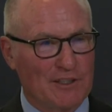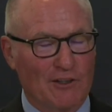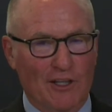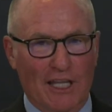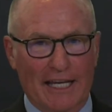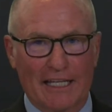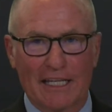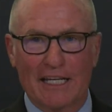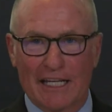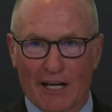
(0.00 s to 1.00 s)
feel like
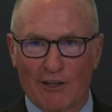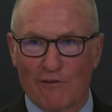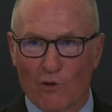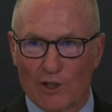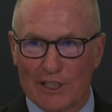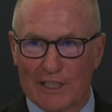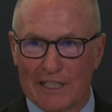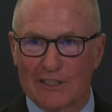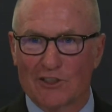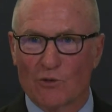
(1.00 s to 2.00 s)
California
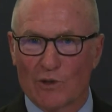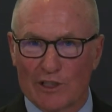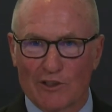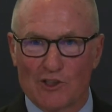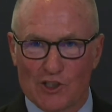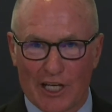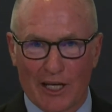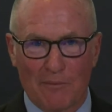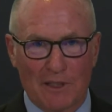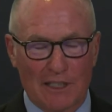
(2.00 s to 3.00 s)
is a real
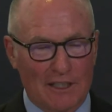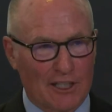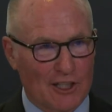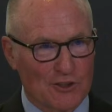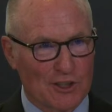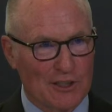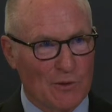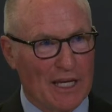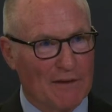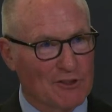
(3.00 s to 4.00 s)
gem in the country.
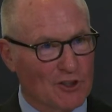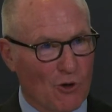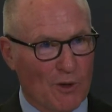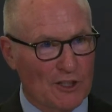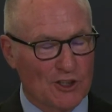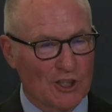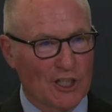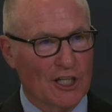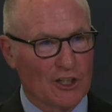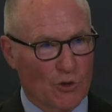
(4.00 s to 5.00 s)
We have so much
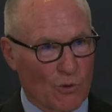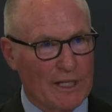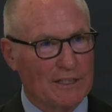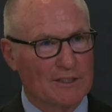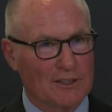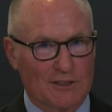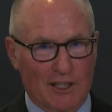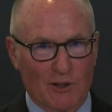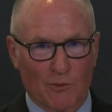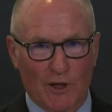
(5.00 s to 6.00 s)
great to
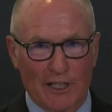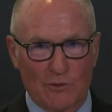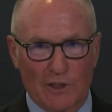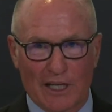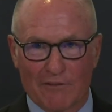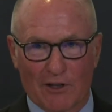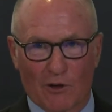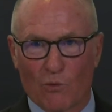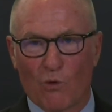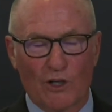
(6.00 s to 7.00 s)
celebrate. We have
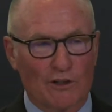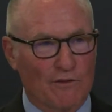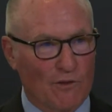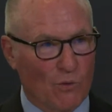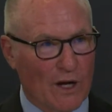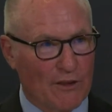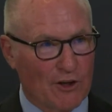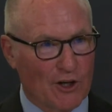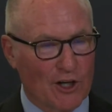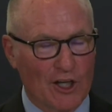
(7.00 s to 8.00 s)
our wonderful
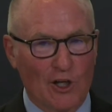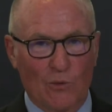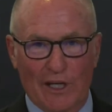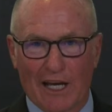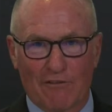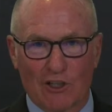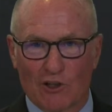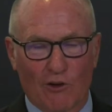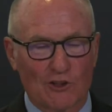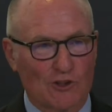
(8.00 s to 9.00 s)
weather. We have the
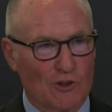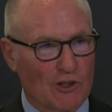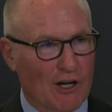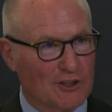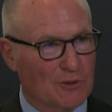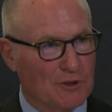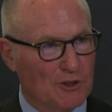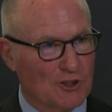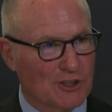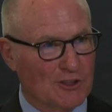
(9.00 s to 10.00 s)
cultural
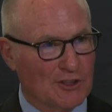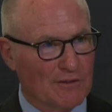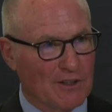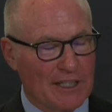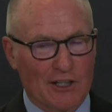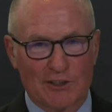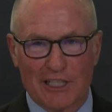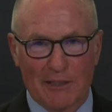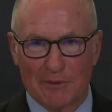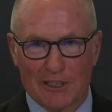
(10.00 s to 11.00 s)
contributions of the
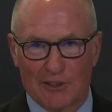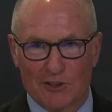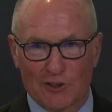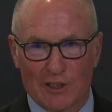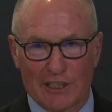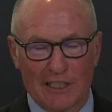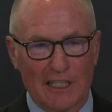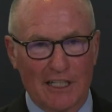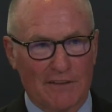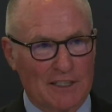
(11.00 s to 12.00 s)
entertainment industry.
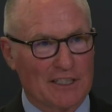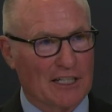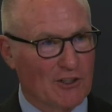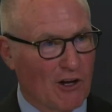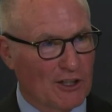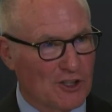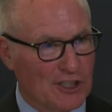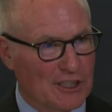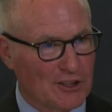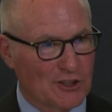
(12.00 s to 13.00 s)
The
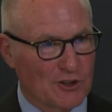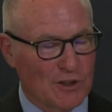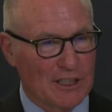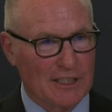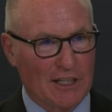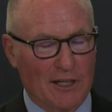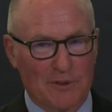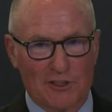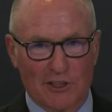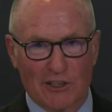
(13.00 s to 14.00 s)
technology industry
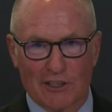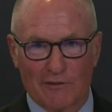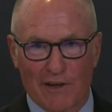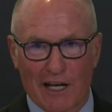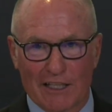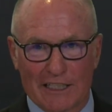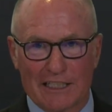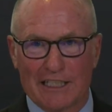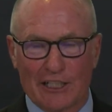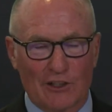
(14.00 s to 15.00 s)
in Silicon Valley
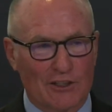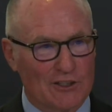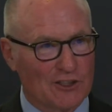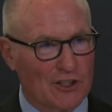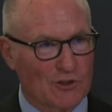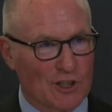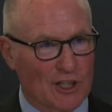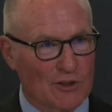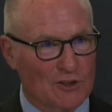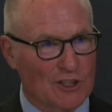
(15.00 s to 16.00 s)
and here in the Central
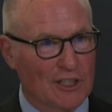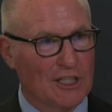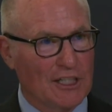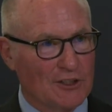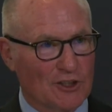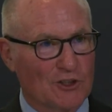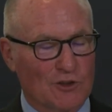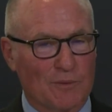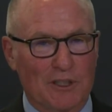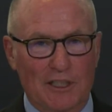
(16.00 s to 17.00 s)
Coast is
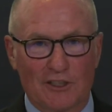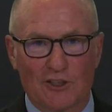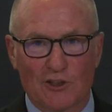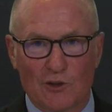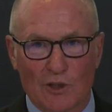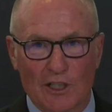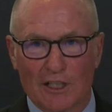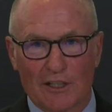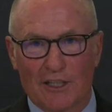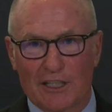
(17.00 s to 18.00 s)
contributing to
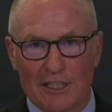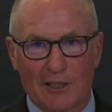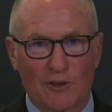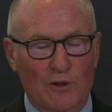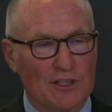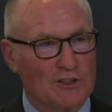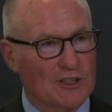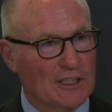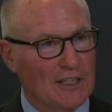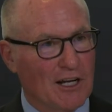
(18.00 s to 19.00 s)
the increase
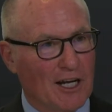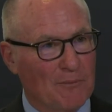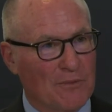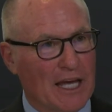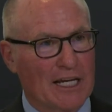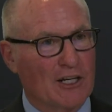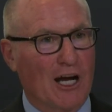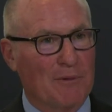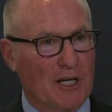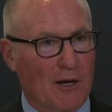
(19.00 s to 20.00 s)
in
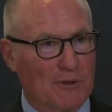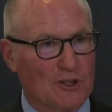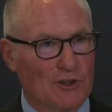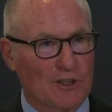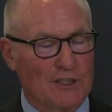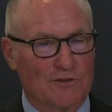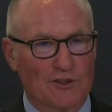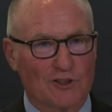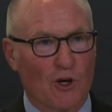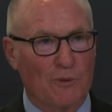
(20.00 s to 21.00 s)
economic opportunities for
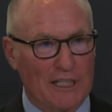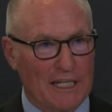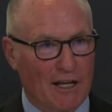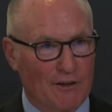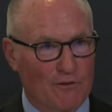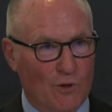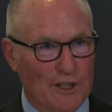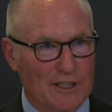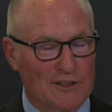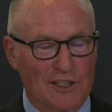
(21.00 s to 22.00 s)
so many
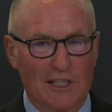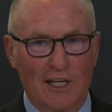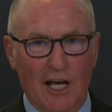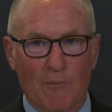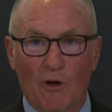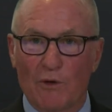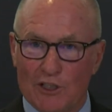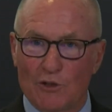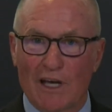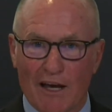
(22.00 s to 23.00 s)
Californians. But we
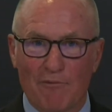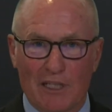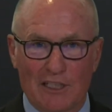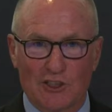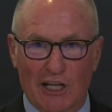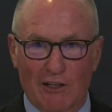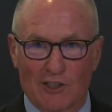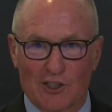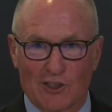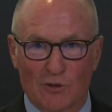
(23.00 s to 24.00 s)
do have many
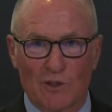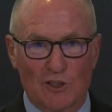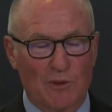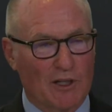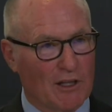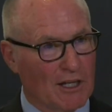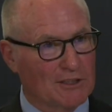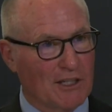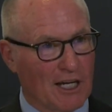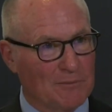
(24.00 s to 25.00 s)
challenges, and we spent a lot of
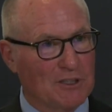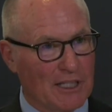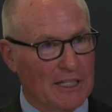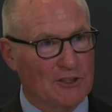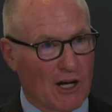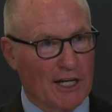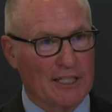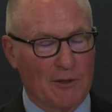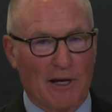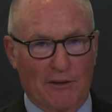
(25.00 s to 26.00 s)
time today
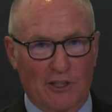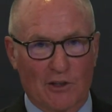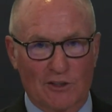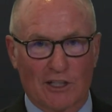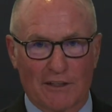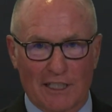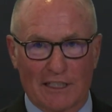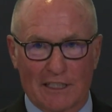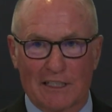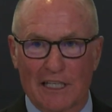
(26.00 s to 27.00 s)
talking about those, and I
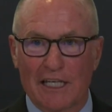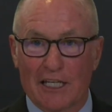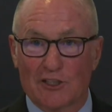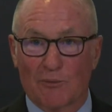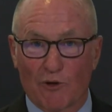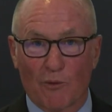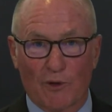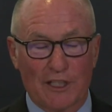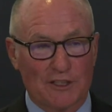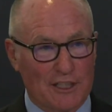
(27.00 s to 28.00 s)
think that it's
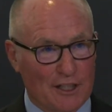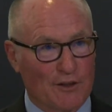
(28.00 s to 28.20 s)
appropriate to